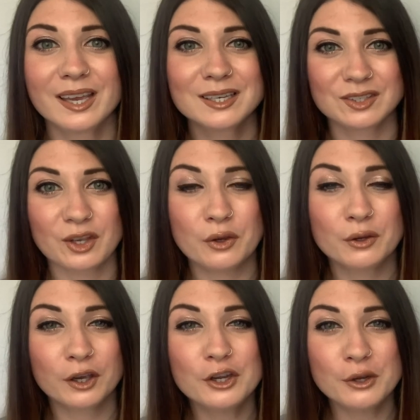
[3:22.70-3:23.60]
So you
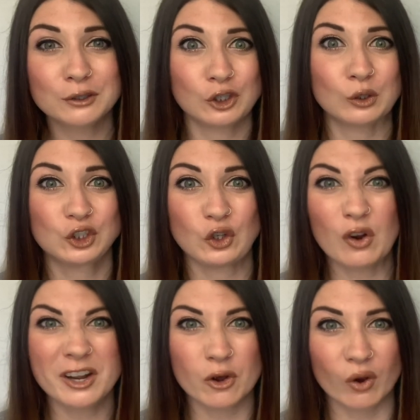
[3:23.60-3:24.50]
can use your
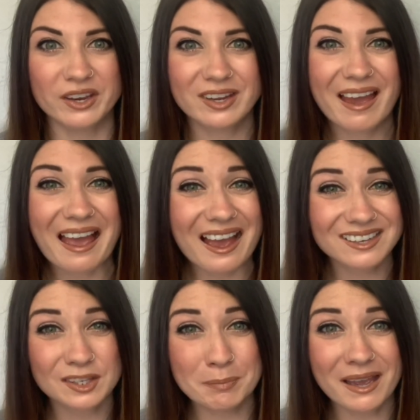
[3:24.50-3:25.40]
solenoid
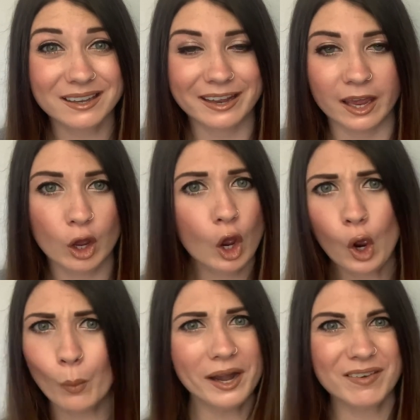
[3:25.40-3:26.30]
as a magnet
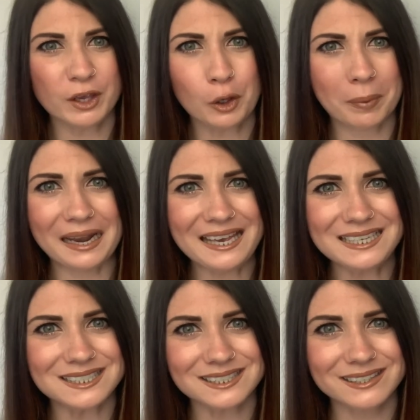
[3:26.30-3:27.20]
whenever you
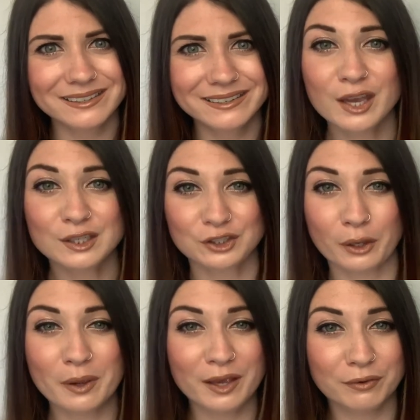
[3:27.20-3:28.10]
please. So
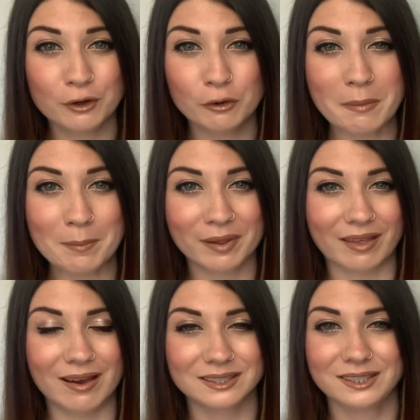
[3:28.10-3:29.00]
if you remember that
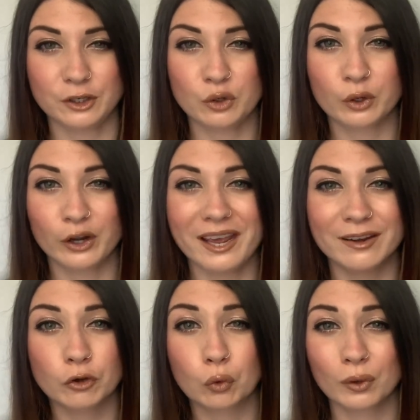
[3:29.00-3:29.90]
I said you could
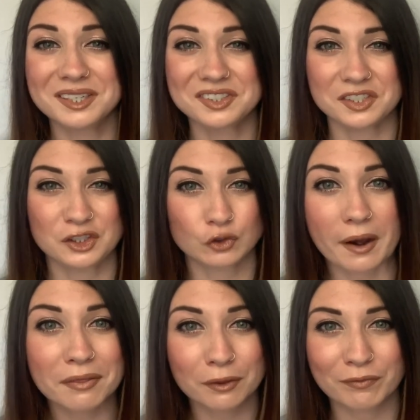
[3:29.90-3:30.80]
increase the
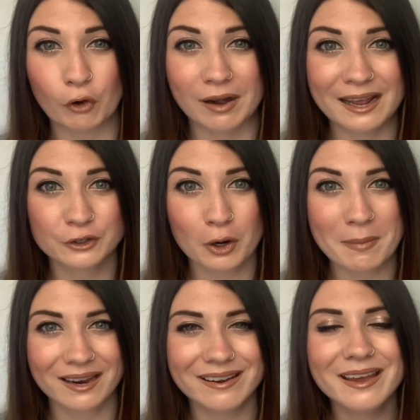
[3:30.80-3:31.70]
strength of your
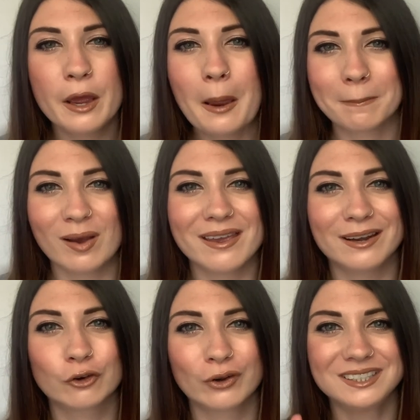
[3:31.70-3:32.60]
electromagnet by
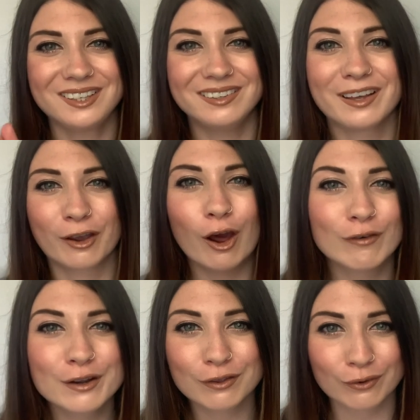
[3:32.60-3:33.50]
increasing the
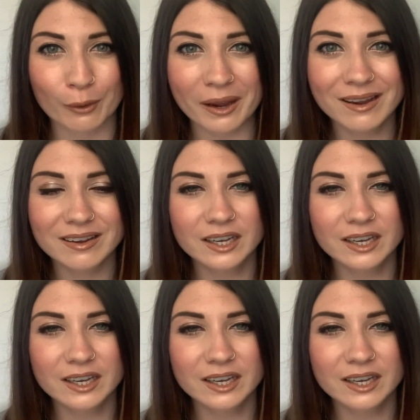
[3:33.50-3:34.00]
current through it,